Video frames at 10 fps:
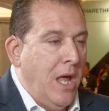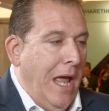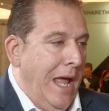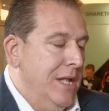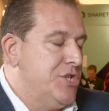
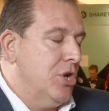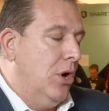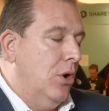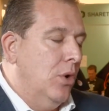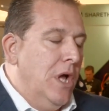And
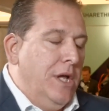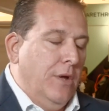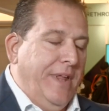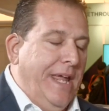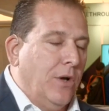so
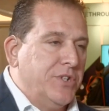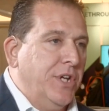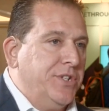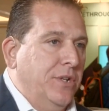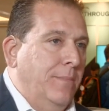the
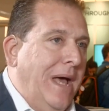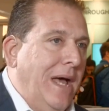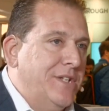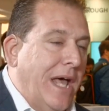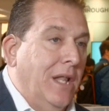ecosystem
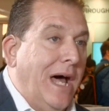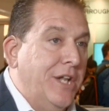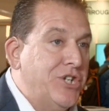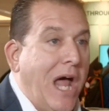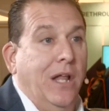has had a lot
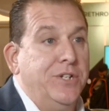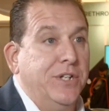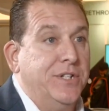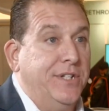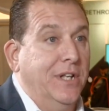of
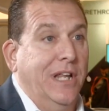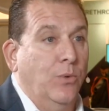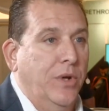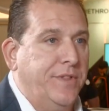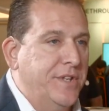challenges
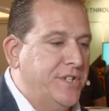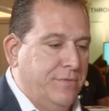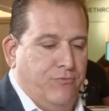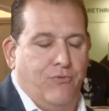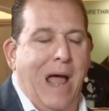dealing with this
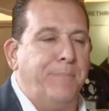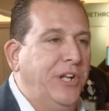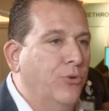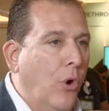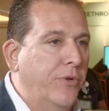
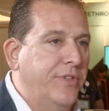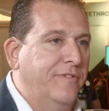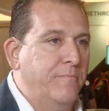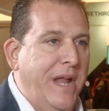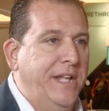rapid growth
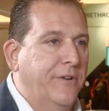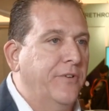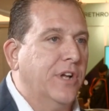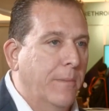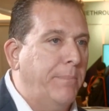of many
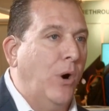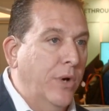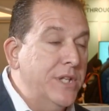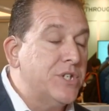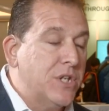different
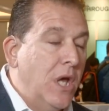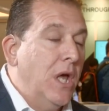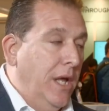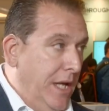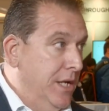components
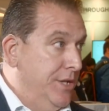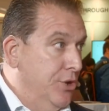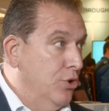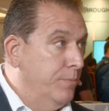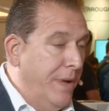in
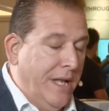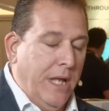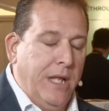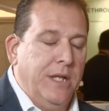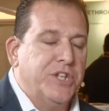Hadoop and
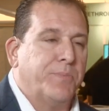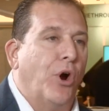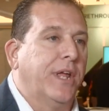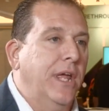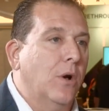in the
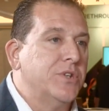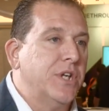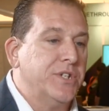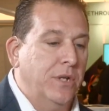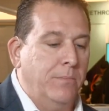Spark
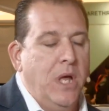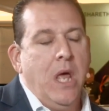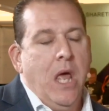ecosystem.